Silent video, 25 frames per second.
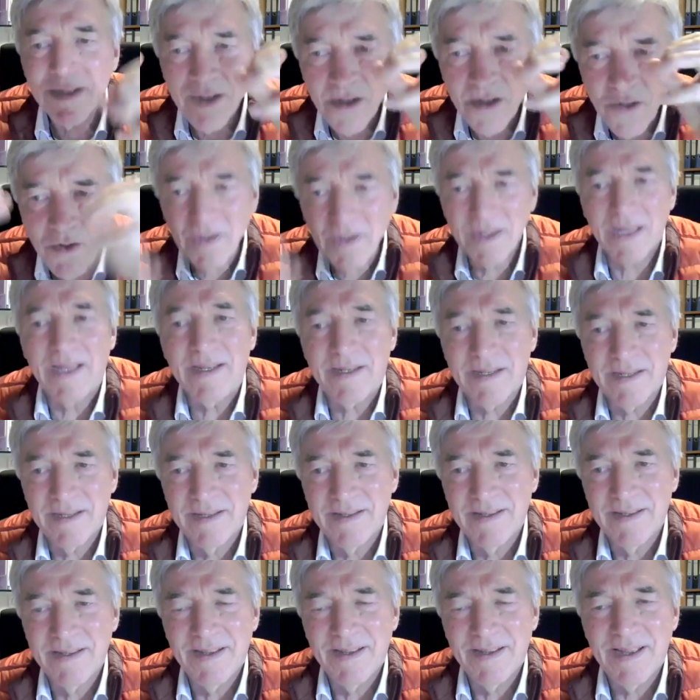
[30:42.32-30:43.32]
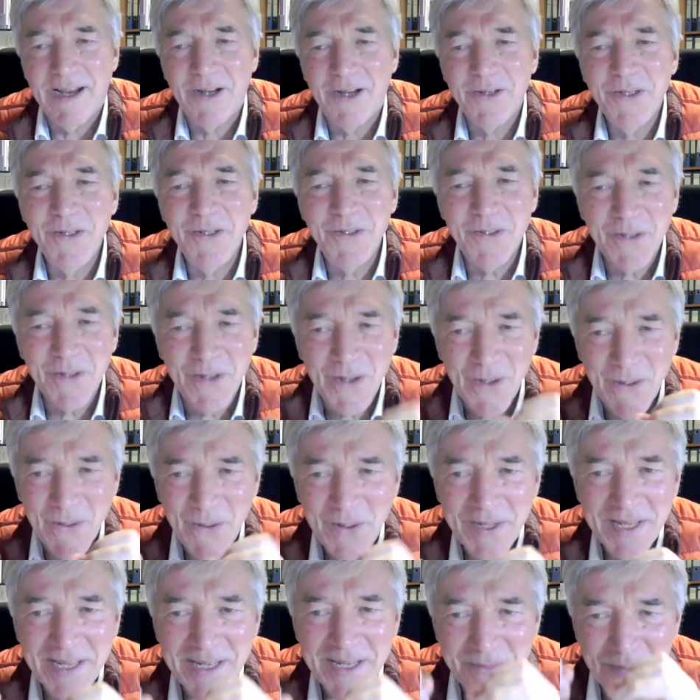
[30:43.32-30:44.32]
look at
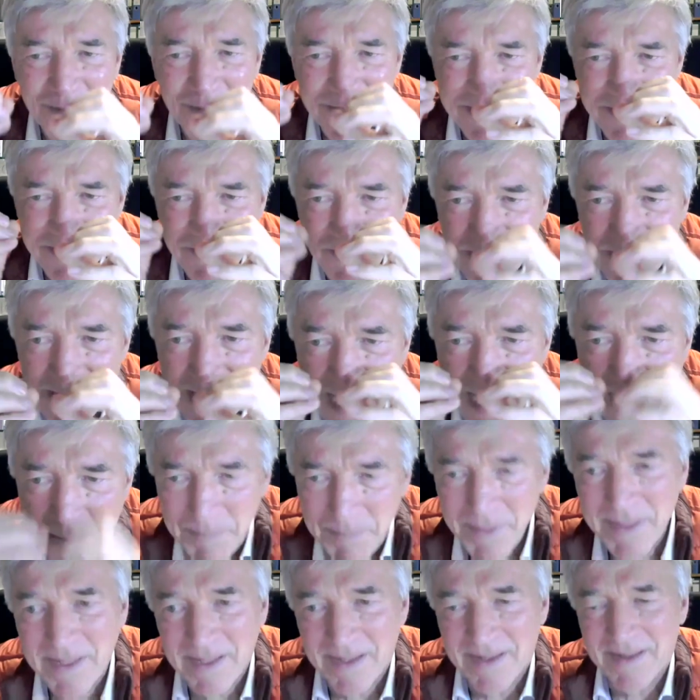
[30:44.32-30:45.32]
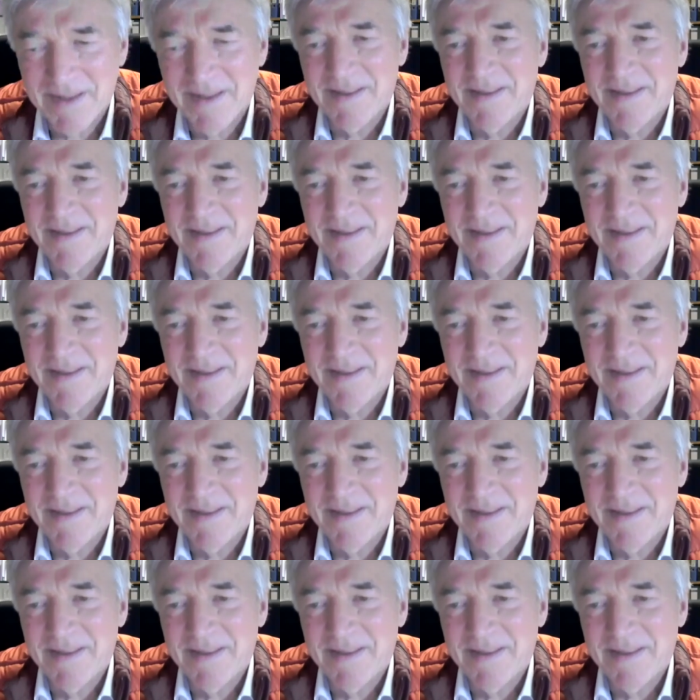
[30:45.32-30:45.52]
what's really happening.